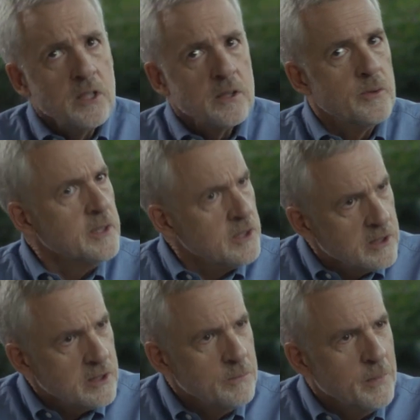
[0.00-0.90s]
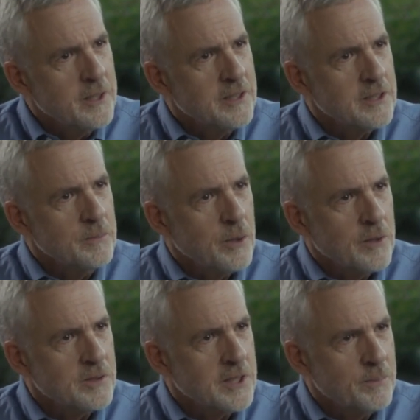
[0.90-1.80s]
there is a tremendous amount
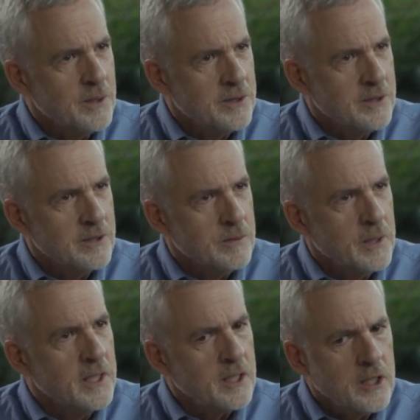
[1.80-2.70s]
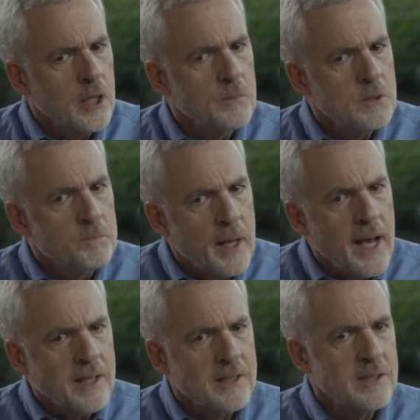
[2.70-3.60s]
of skepticism, and it comes
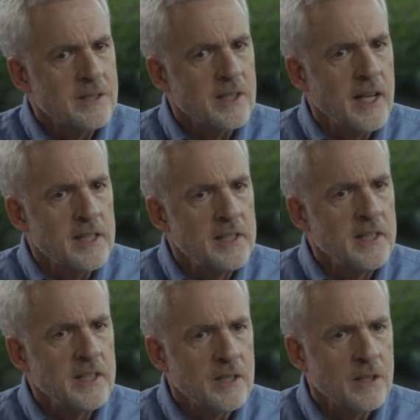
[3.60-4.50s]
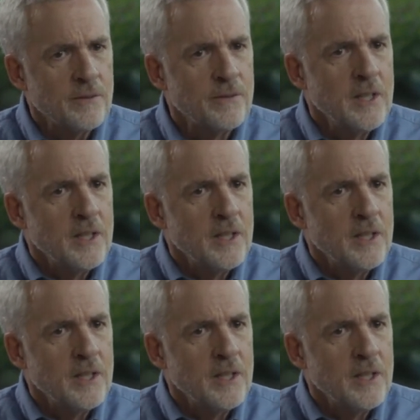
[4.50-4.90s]
back to this idea of,